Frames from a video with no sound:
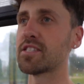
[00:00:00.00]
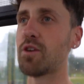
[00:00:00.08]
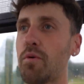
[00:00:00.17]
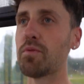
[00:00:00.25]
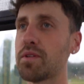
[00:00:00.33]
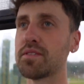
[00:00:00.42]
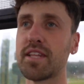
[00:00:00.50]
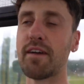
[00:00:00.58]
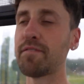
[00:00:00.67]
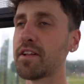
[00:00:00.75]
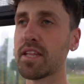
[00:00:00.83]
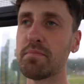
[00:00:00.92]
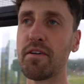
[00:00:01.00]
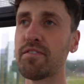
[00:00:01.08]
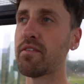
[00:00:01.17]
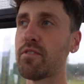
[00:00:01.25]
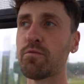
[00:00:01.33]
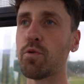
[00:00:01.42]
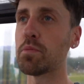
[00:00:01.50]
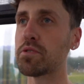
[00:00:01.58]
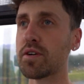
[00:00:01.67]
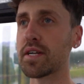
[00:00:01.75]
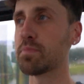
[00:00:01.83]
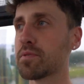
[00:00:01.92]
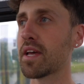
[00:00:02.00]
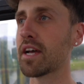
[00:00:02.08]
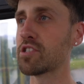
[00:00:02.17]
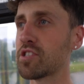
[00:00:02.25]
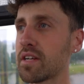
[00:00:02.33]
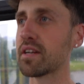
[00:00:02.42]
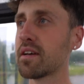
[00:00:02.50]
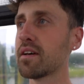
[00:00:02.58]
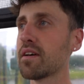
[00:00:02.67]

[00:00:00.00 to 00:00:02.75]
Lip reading: So definitely my favorite form of transportation.